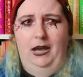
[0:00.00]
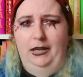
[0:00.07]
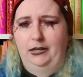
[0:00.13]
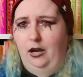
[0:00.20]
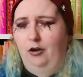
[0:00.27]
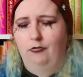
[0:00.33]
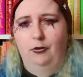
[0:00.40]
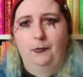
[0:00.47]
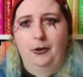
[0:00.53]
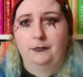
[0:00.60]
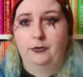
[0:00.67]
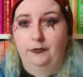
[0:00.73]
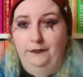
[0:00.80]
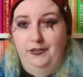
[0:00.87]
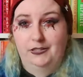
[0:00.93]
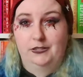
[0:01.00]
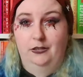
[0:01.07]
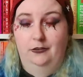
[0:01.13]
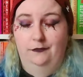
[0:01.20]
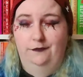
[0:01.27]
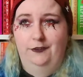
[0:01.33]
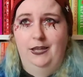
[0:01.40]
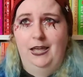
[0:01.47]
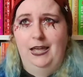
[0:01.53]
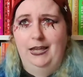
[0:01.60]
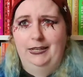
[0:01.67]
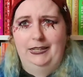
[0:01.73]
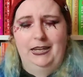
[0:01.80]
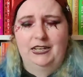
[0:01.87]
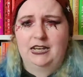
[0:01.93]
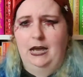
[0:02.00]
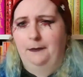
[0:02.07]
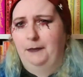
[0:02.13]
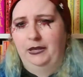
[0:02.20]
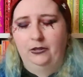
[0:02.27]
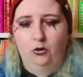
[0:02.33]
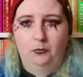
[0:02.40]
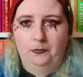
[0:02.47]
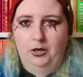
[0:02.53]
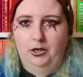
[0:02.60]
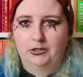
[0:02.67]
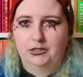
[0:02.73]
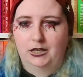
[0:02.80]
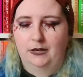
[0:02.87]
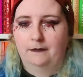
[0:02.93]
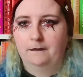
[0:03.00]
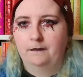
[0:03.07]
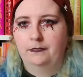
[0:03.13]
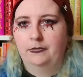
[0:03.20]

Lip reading: I can't remember if it's of kidnapping or murder.